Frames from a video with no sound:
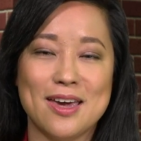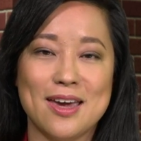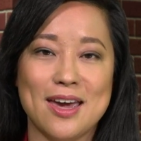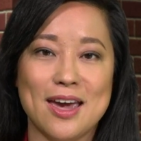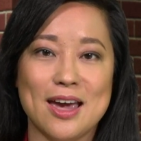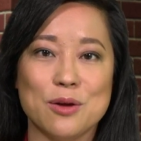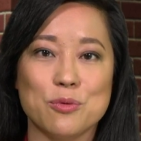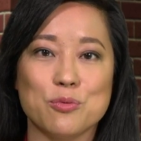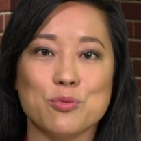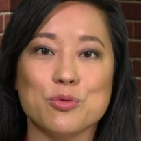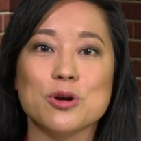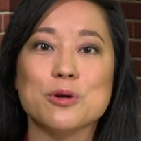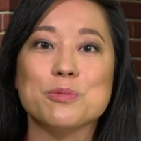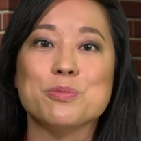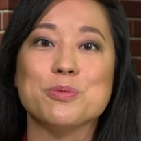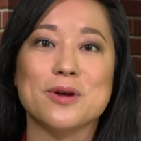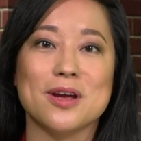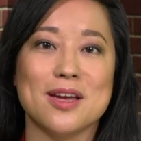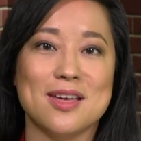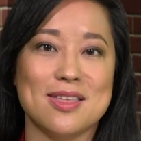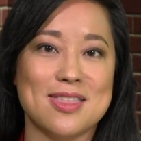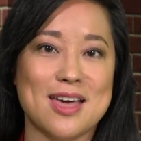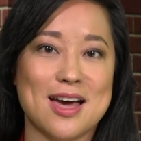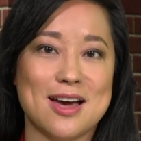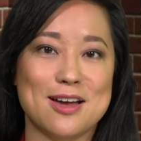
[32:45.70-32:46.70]
and we're
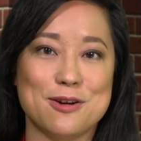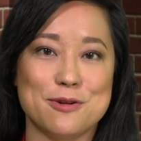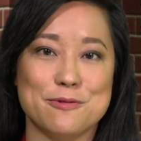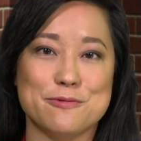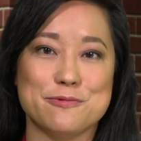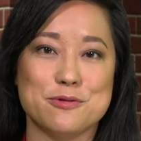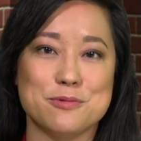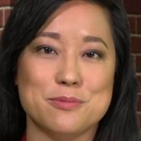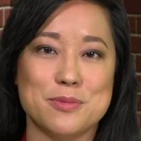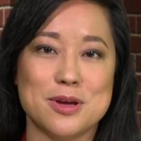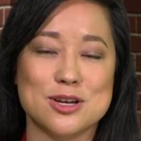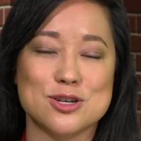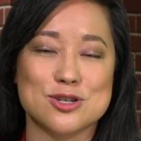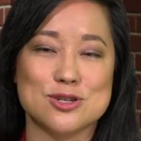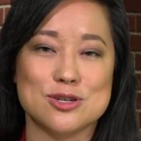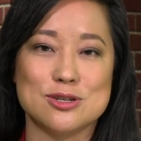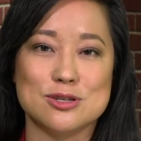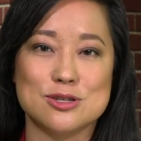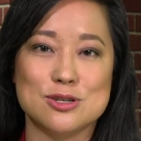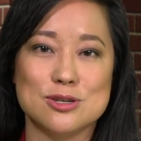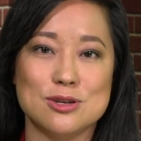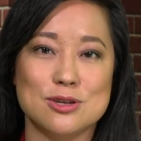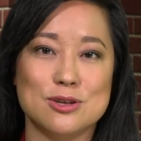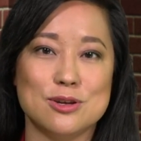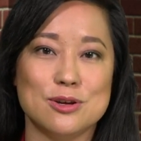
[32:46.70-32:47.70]
bringing that information
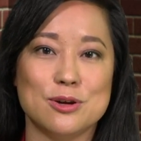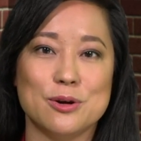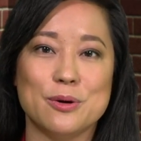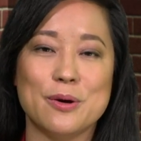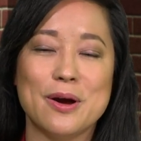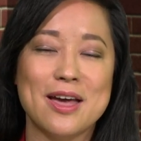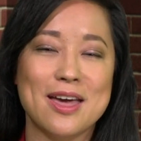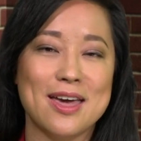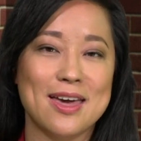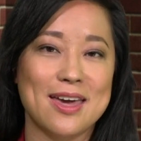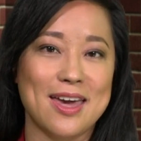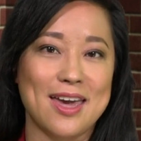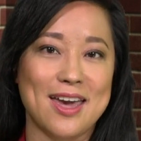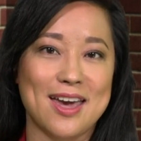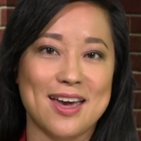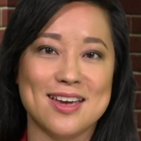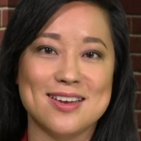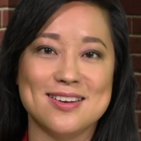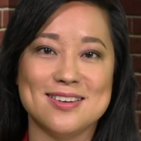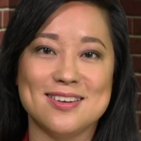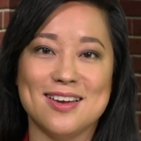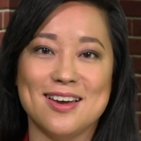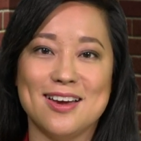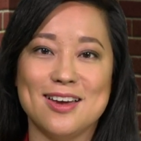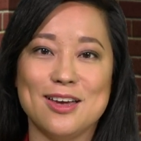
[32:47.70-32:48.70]
to you
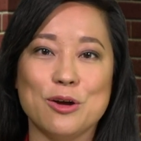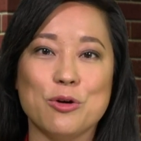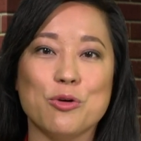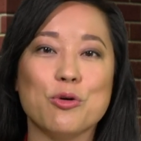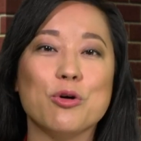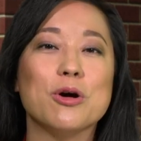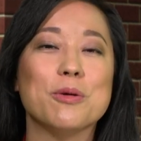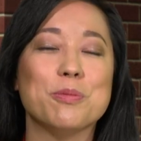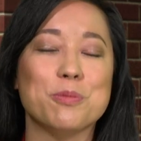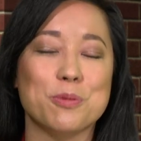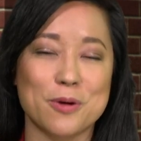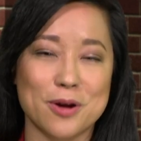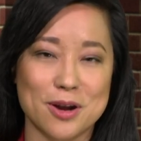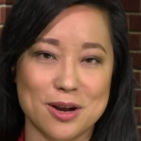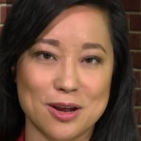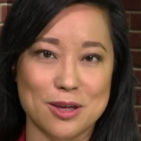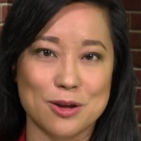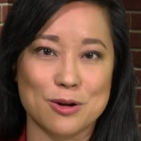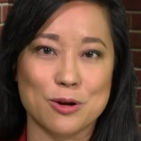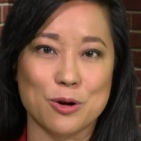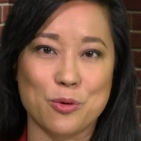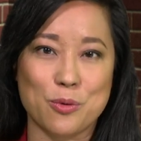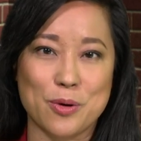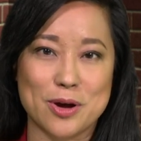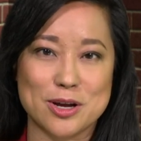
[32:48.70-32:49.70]
and incorporating
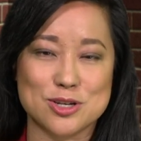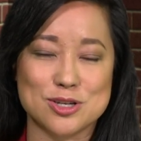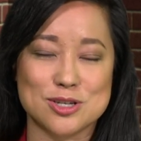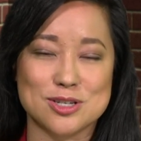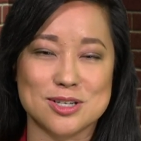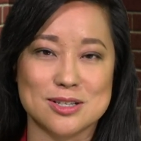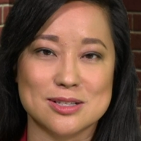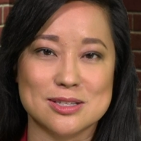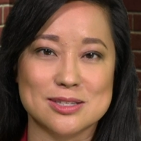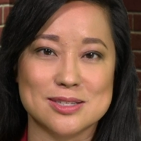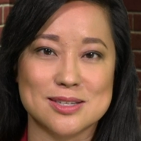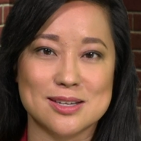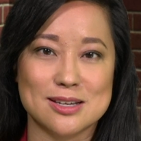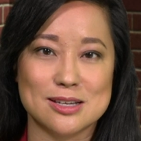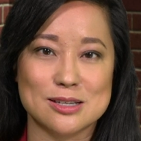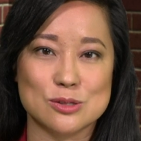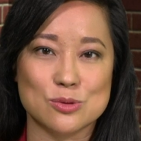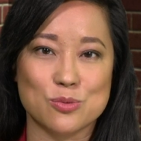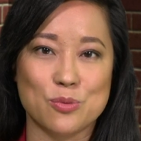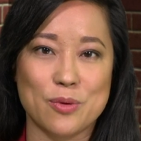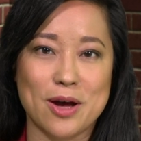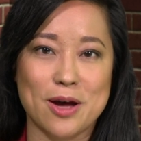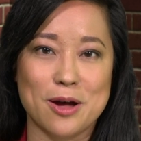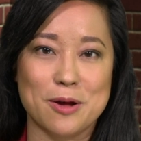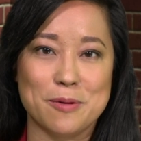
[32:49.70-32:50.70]
your questions
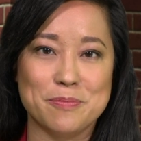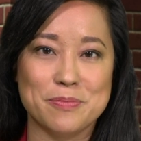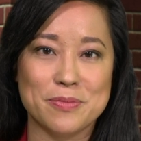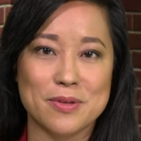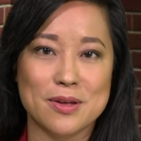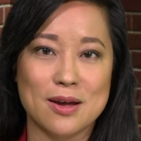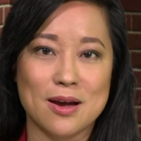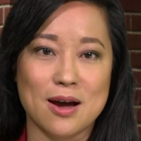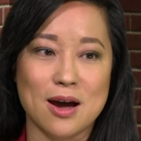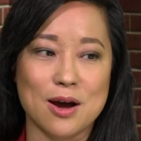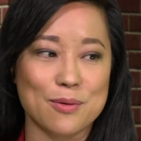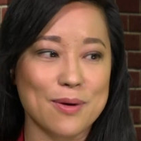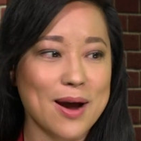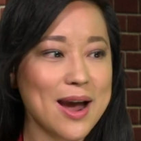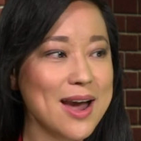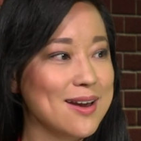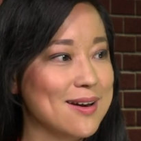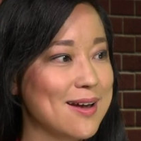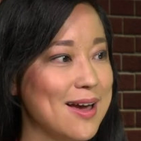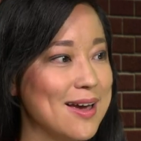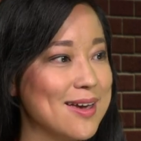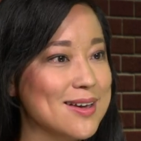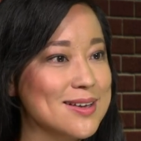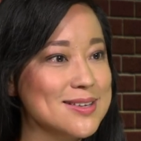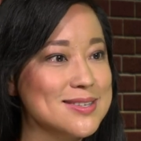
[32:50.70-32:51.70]
as well. All right,
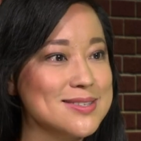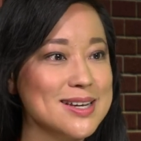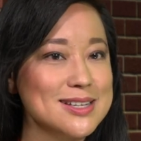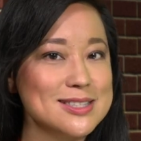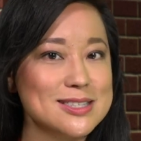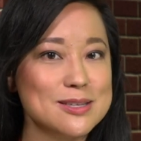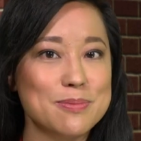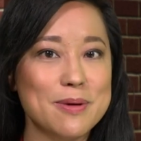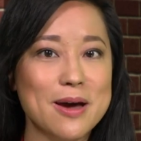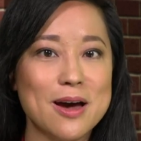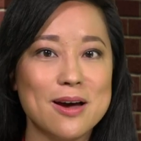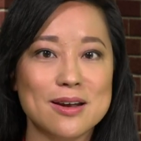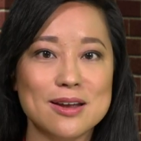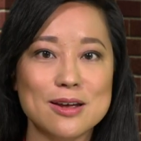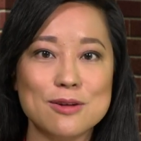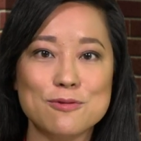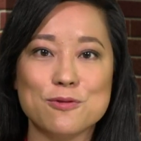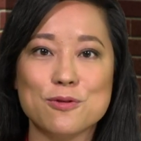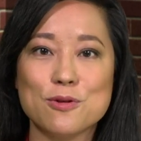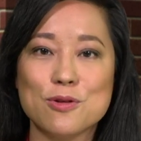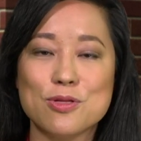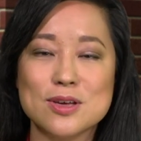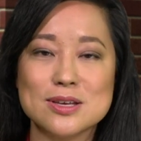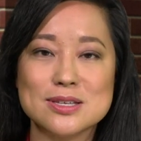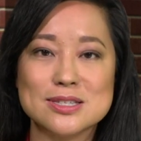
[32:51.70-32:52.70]
I guess that's about it
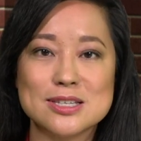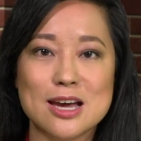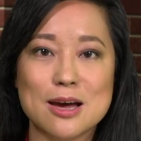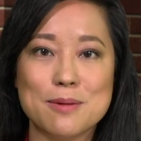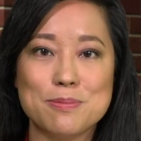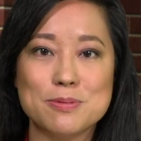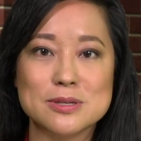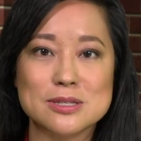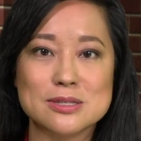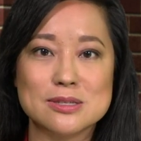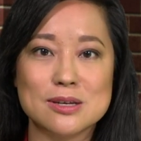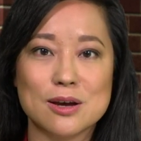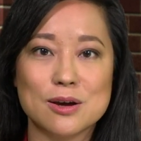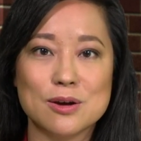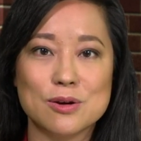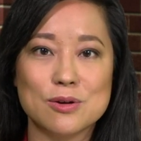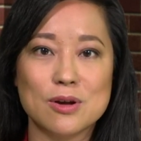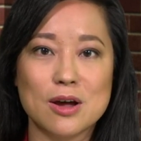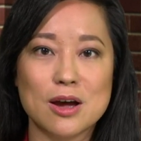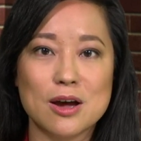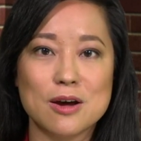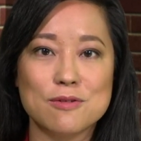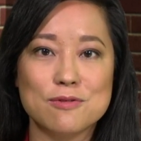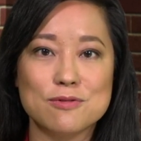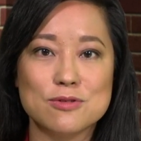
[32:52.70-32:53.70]
for this episode
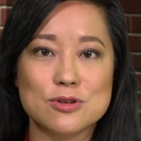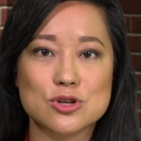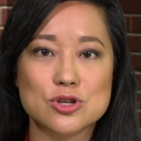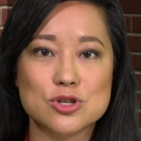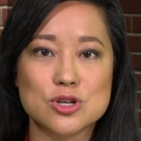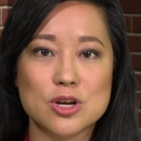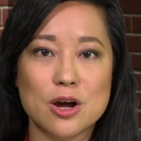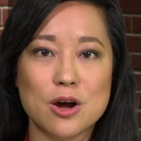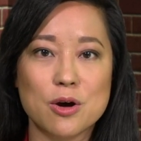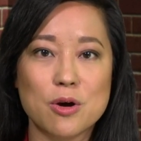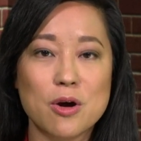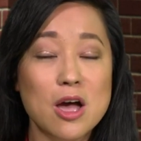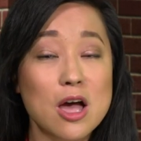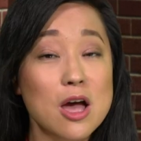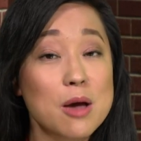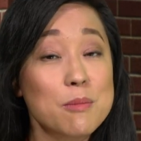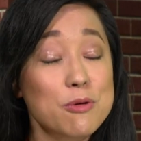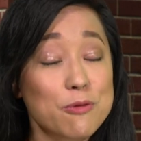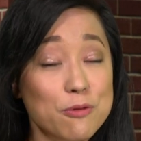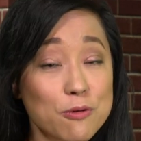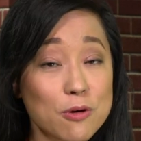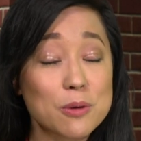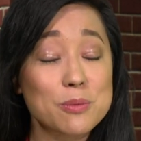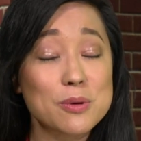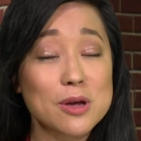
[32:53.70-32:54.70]
of the show.
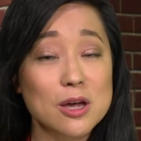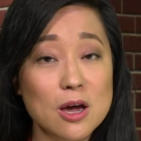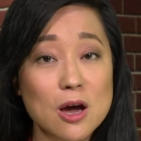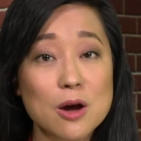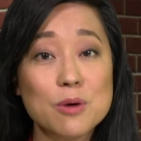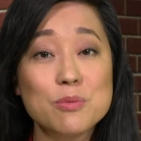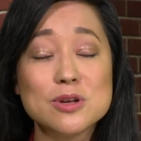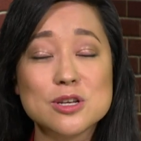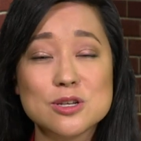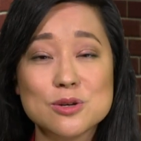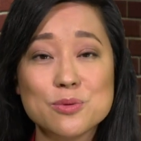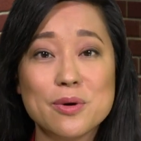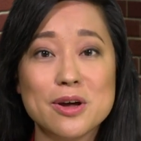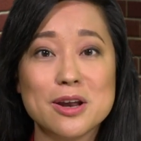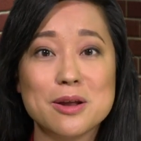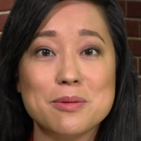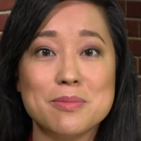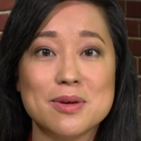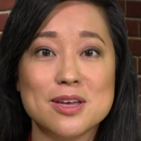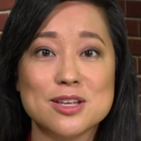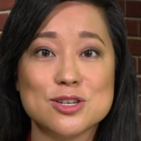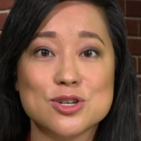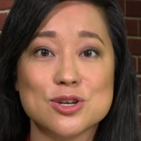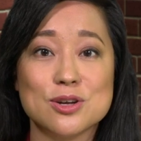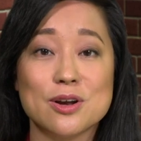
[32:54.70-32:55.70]
Before we go, we do want to
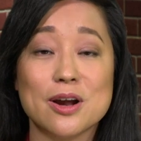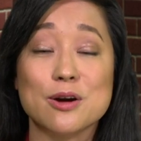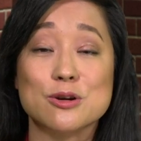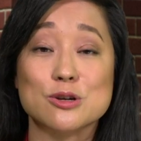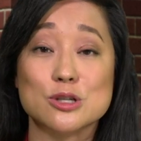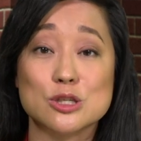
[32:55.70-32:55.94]
mention our